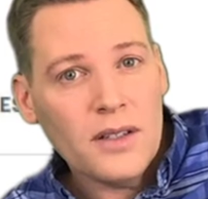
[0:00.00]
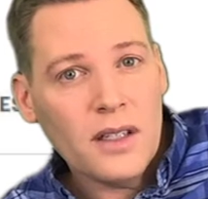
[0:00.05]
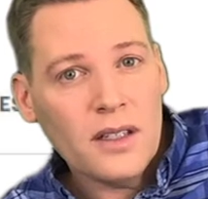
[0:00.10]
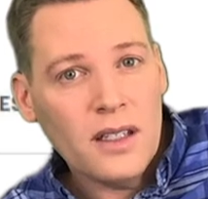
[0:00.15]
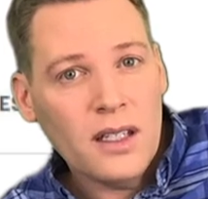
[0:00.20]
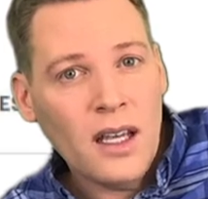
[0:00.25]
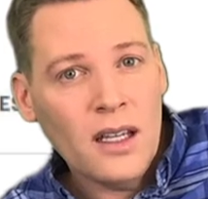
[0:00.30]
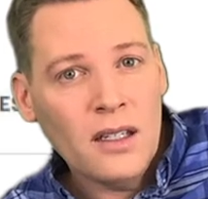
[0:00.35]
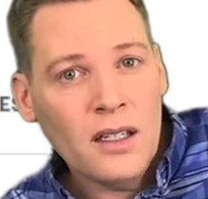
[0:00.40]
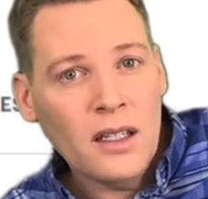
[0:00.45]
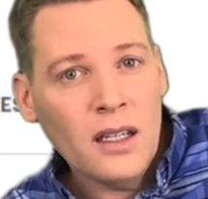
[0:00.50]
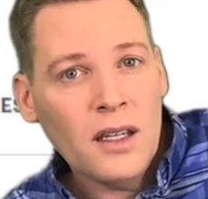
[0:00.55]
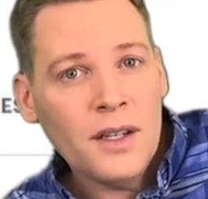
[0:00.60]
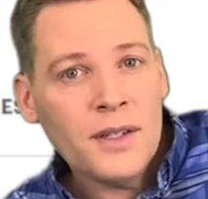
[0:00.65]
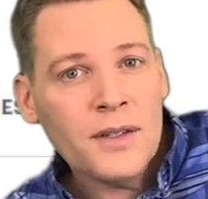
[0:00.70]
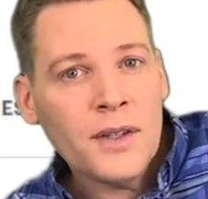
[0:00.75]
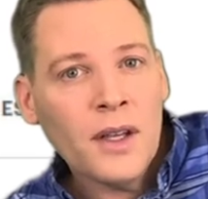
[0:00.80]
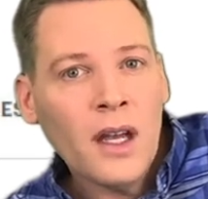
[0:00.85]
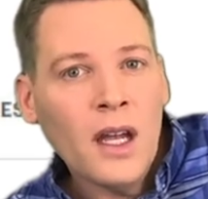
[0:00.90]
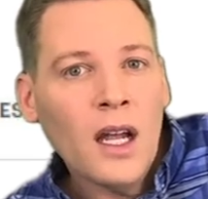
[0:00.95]

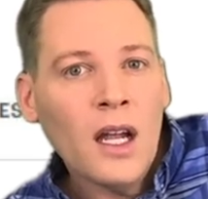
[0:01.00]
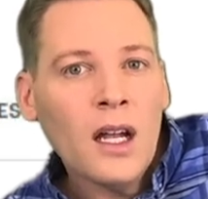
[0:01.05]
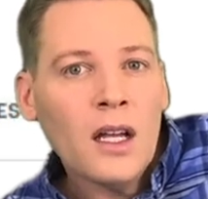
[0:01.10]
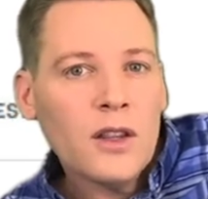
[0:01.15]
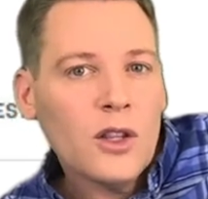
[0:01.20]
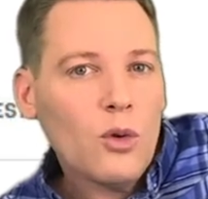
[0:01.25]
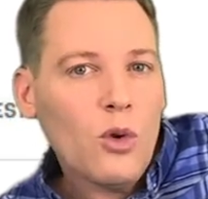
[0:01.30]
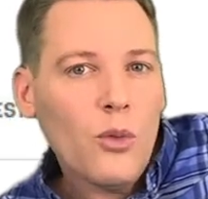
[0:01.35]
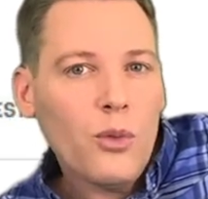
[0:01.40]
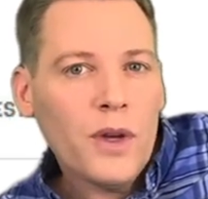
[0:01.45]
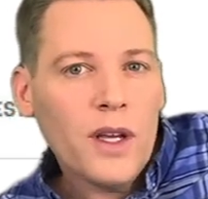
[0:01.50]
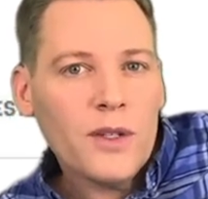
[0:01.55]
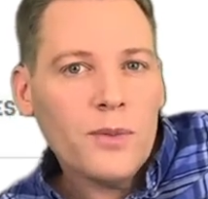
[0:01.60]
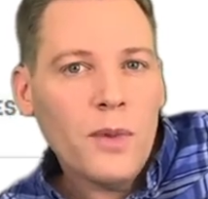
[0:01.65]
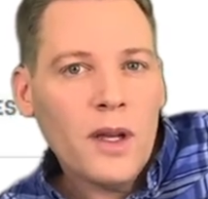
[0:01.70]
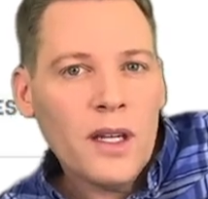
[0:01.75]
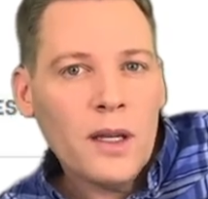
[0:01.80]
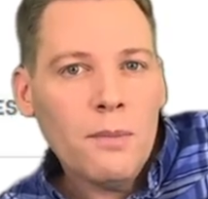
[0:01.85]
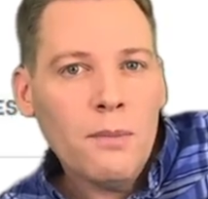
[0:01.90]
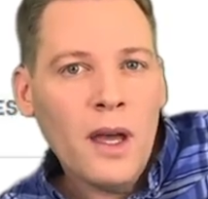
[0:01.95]
attendees, there won't be as
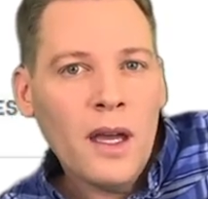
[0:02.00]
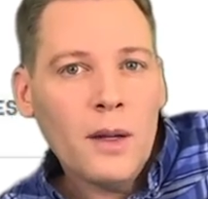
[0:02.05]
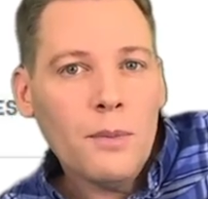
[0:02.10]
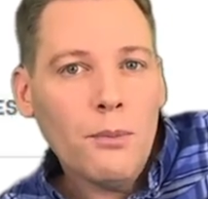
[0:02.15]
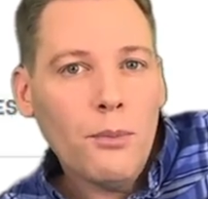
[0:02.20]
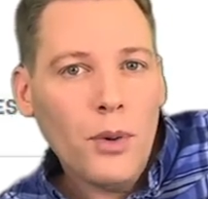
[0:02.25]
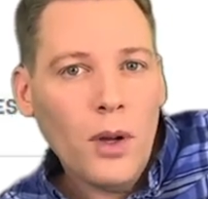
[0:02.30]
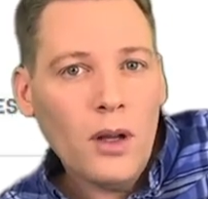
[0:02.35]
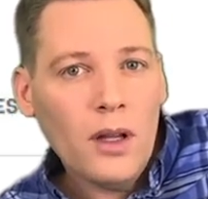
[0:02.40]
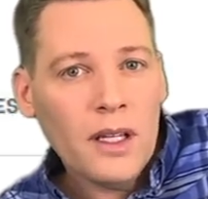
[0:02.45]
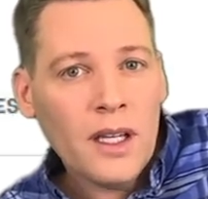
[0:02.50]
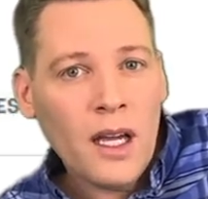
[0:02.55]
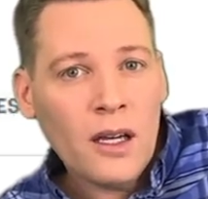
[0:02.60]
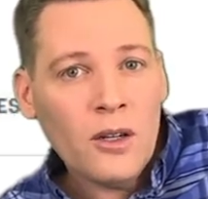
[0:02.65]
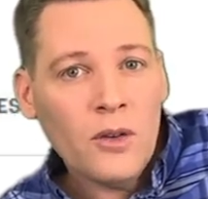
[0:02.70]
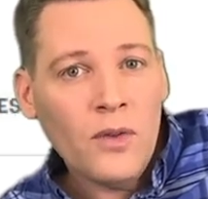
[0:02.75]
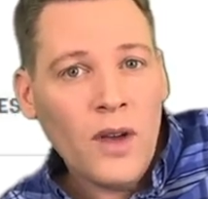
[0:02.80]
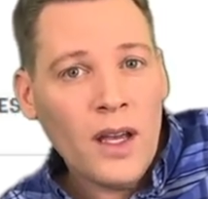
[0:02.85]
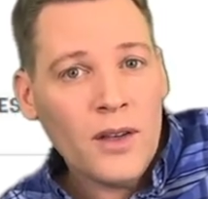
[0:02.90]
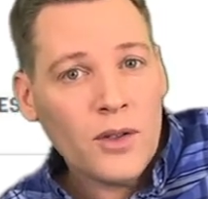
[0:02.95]
many men pulling
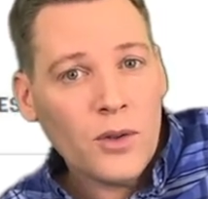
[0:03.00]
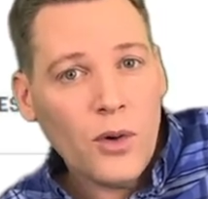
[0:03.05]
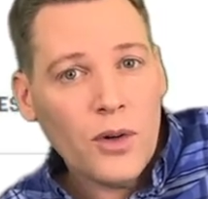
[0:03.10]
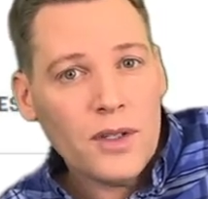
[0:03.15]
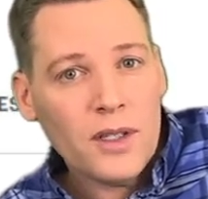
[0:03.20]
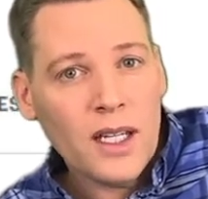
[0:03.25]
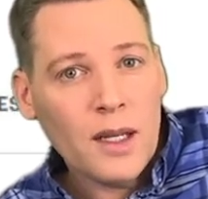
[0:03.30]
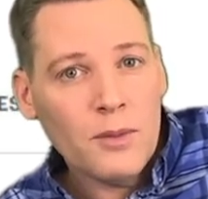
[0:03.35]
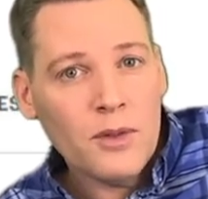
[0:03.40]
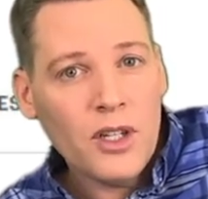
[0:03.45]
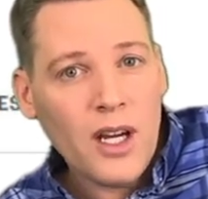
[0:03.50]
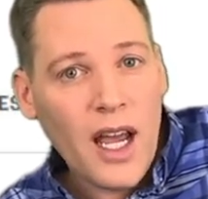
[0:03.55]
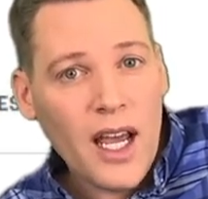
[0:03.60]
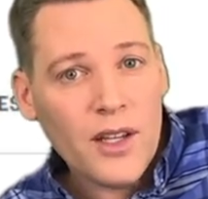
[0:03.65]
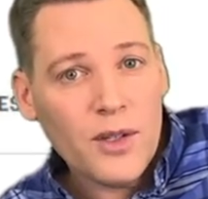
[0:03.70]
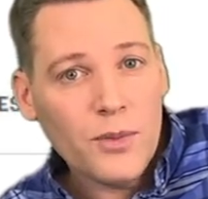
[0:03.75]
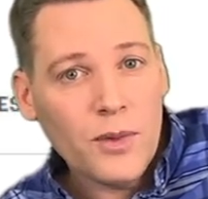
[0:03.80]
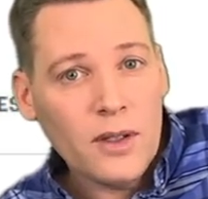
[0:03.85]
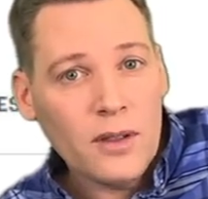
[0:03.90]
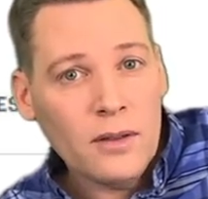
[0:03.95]
out of escorts named
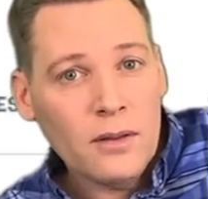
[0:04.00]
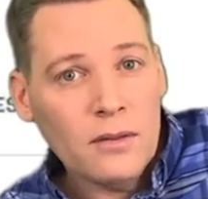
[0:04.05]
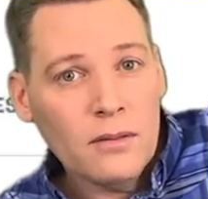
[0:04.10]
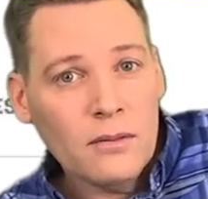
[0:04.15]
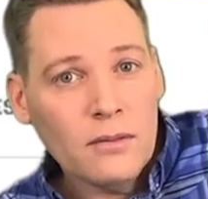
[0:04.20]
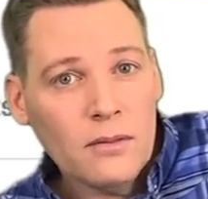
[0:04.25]
Jasmine.